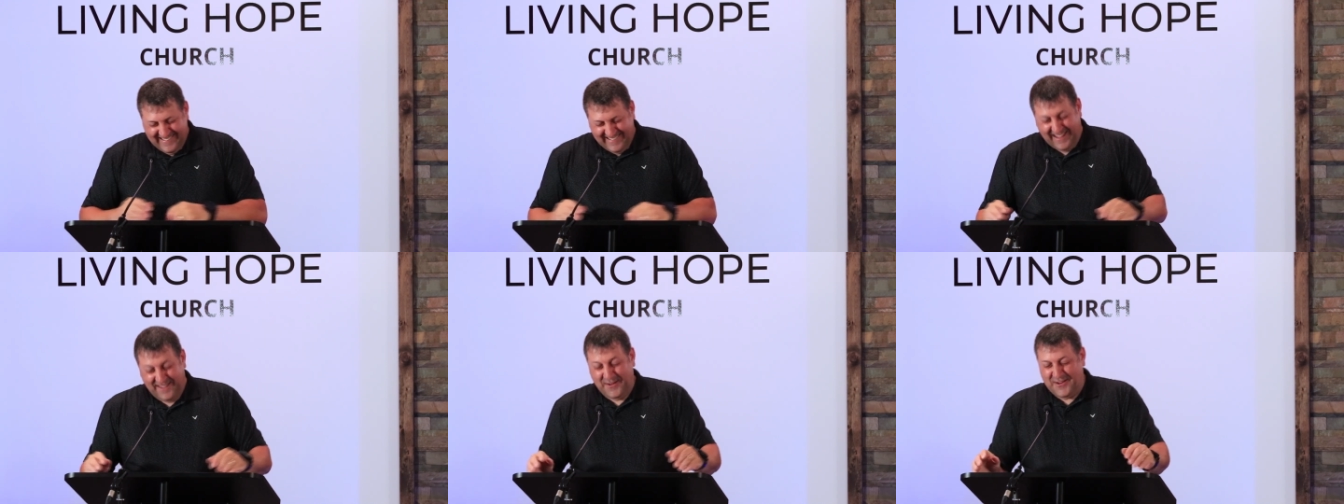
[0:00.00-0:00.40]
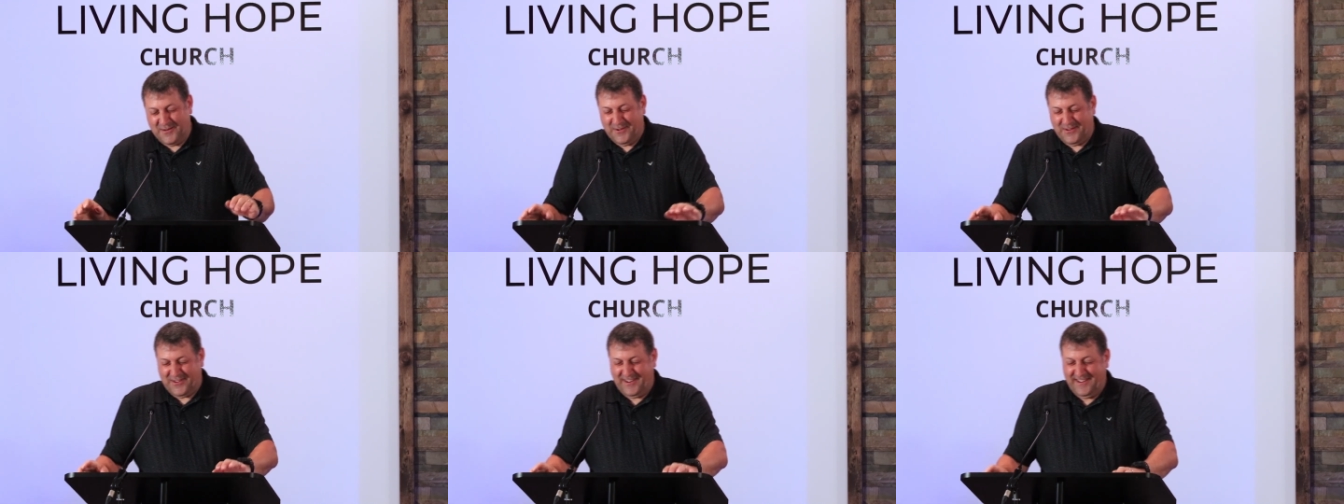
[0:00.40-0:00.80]
I wish he
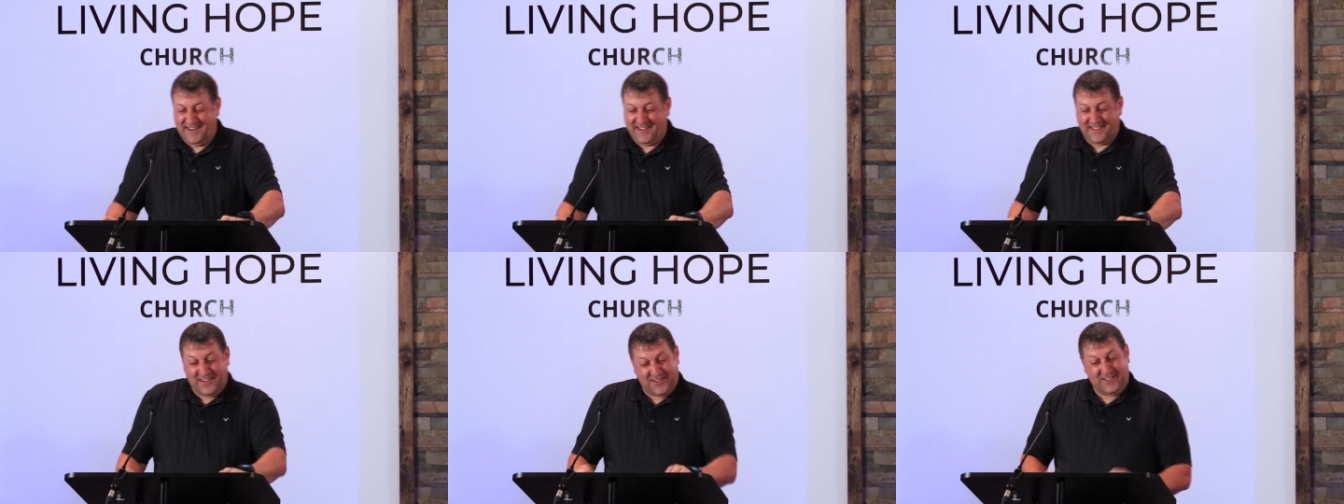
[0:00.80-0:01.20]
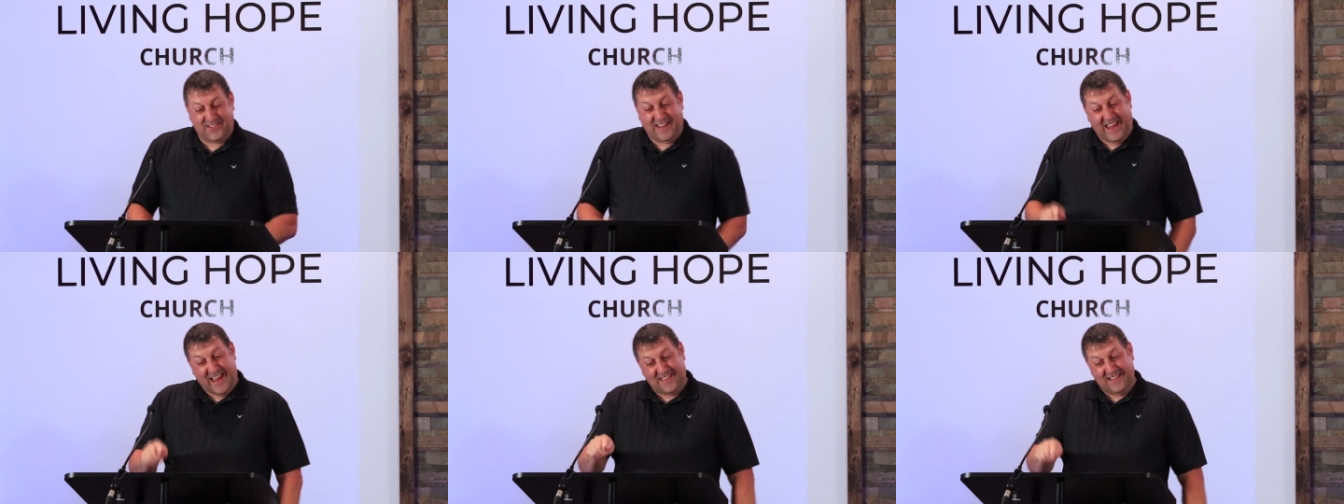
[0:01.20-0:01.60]
was going to hear because I was going to
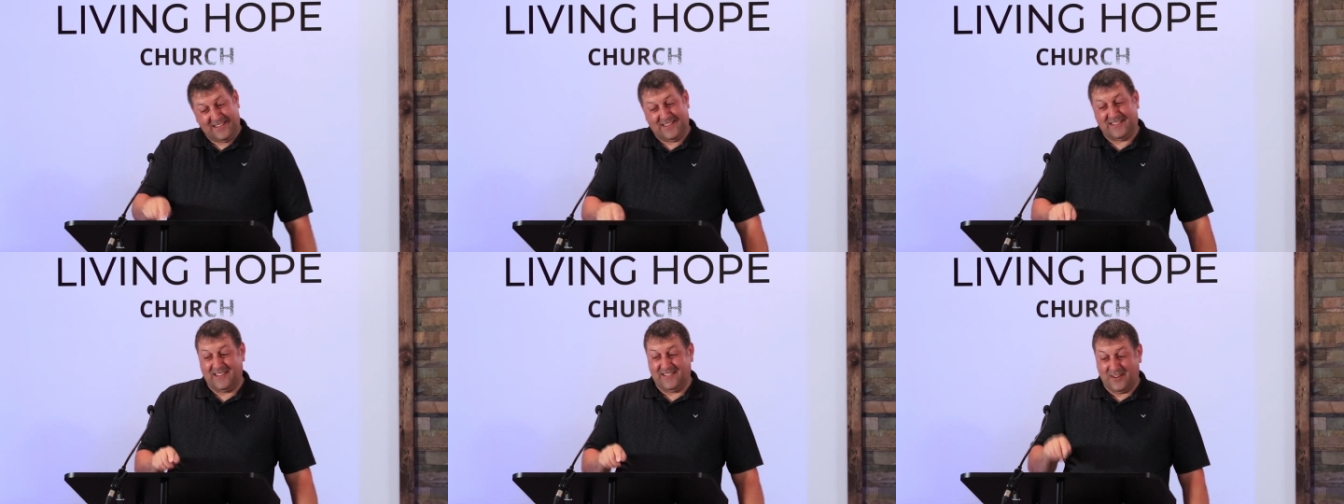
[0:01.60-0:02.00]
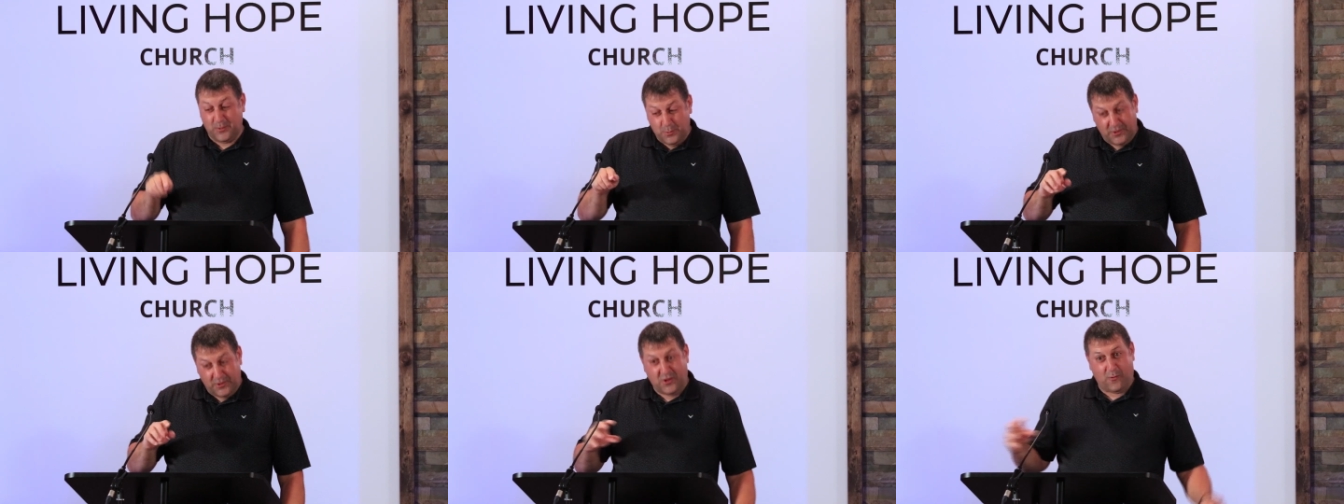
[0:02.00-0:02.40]
say, Alex, it says,
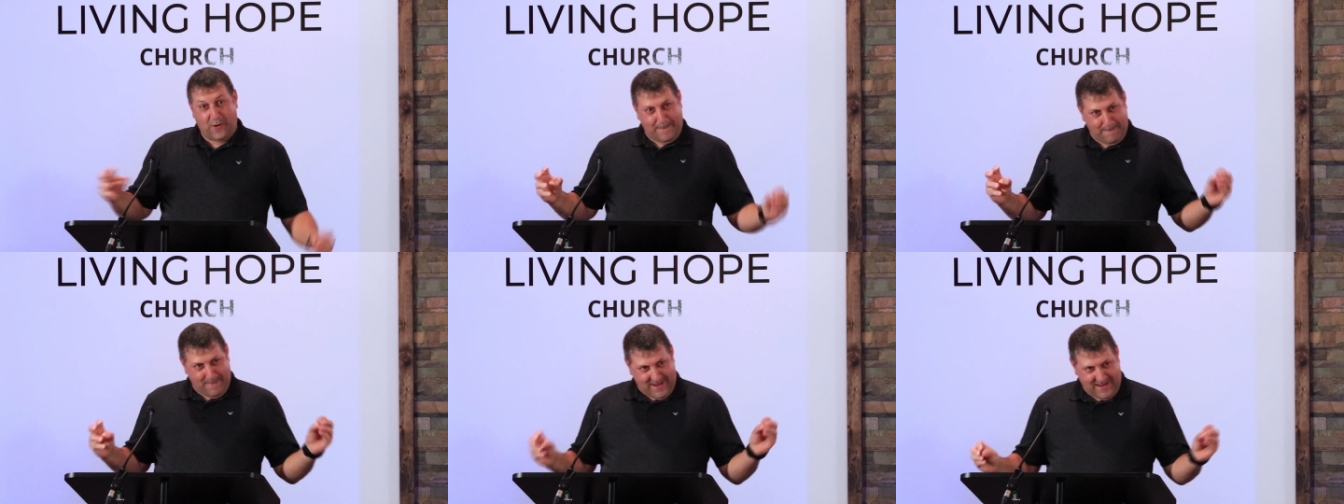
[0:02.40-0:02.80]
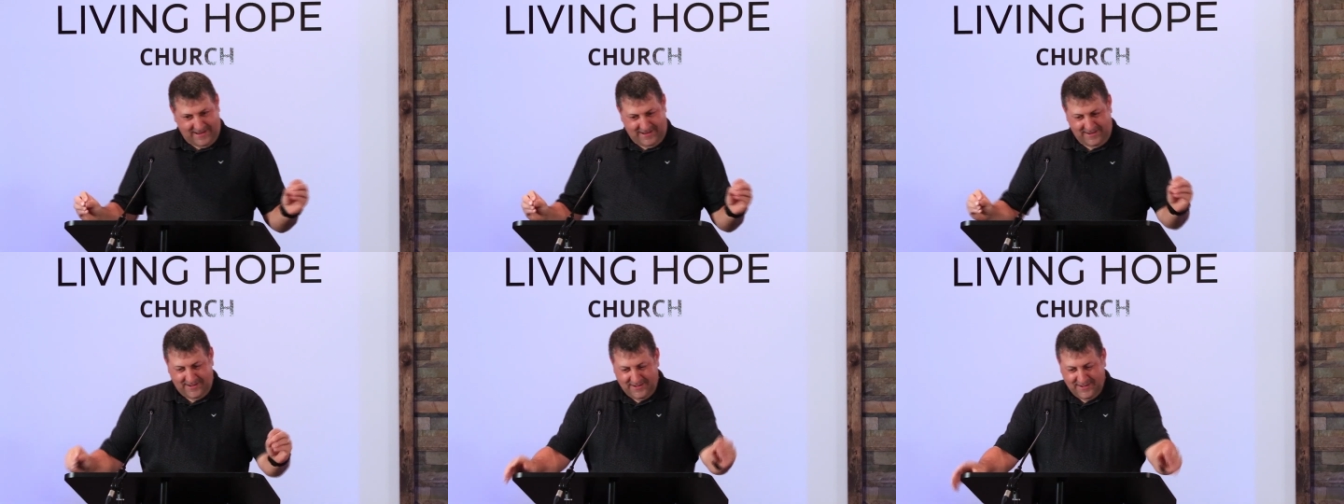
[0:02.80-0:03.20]
who in the right mind?